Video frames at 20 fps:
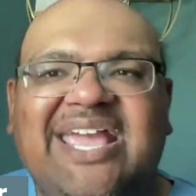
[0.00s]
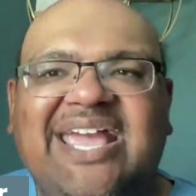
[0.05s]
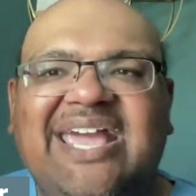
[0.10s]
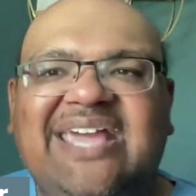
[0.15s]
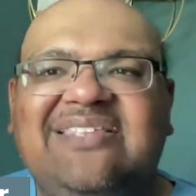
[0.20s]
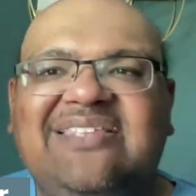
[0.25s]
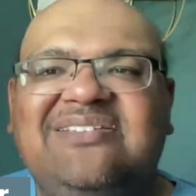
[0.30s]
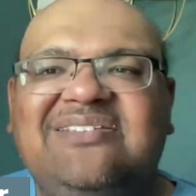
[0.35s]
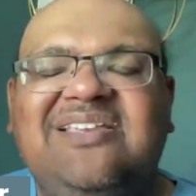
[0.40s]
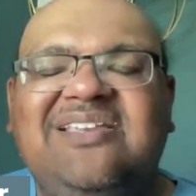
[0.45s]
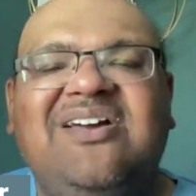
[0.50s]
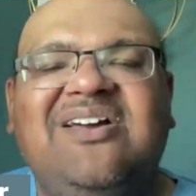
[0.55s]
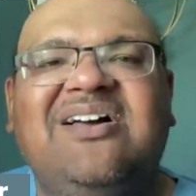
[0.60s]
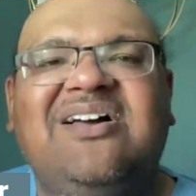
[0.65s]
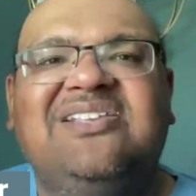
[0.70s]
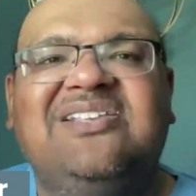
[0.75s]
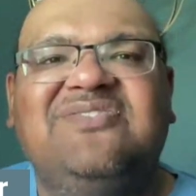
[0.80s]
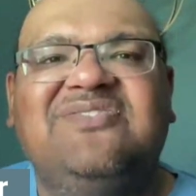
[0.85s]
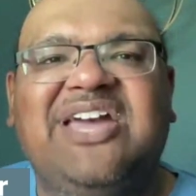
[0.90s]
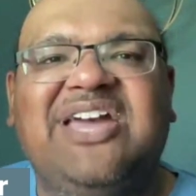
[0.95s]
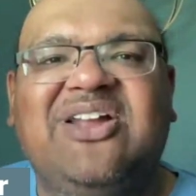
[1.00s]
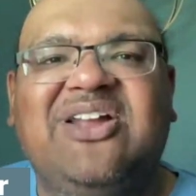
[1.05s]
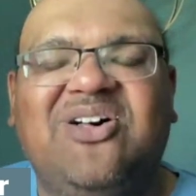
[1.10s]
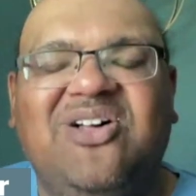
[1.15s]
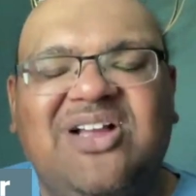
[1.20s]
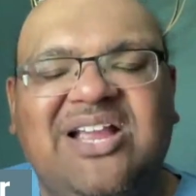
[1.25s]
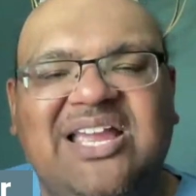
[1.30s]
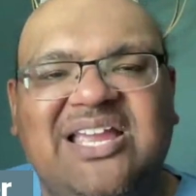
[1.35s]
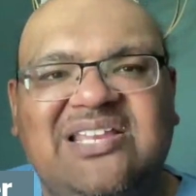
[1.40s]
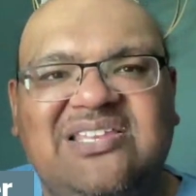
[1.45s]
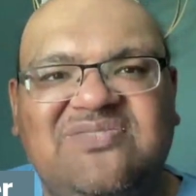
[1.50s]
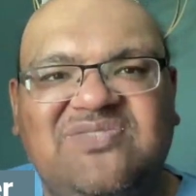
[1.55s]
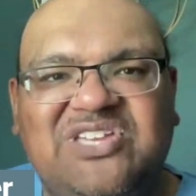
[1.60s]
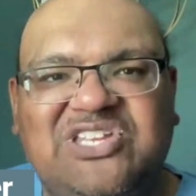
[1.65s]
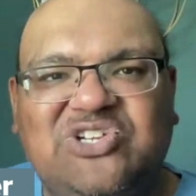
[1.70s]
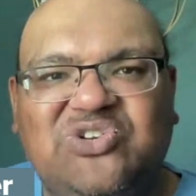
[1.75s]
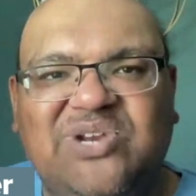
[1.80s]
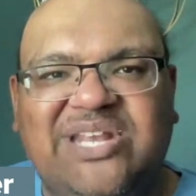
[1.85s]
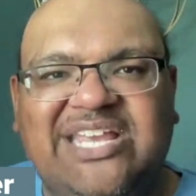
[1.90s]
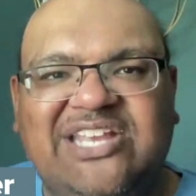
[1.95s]
And the Seahawks have had all kinds of
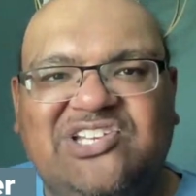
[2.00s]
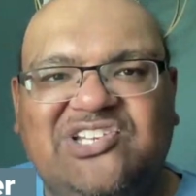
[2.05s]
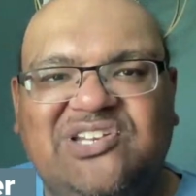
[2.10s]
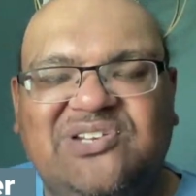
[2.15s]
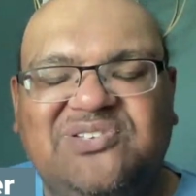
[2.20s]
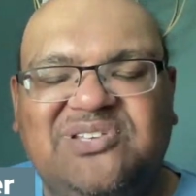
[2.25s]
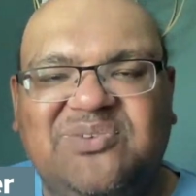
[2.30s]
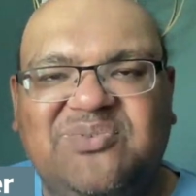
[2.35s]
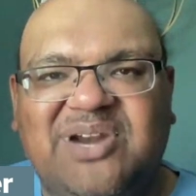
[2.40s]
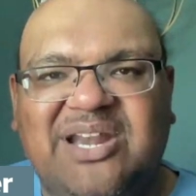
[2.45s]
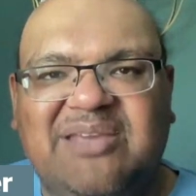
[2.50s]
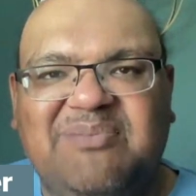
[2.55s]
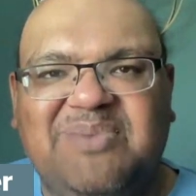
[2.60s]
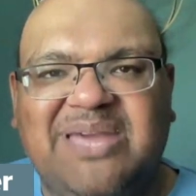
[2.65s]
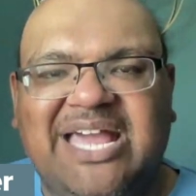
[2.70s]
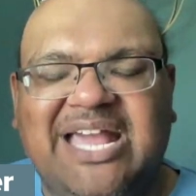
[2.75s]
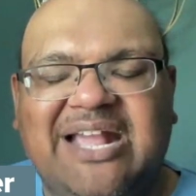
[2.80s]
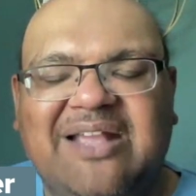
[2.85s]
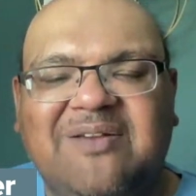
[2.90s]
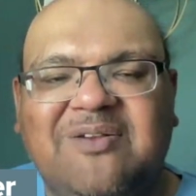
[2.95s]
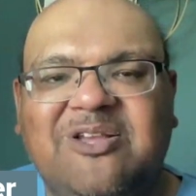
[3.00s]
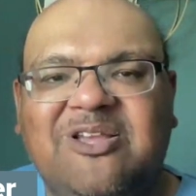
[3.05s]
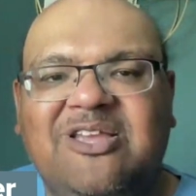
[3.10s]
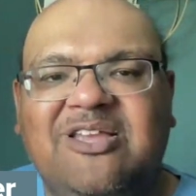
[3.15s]
injury issues at running back.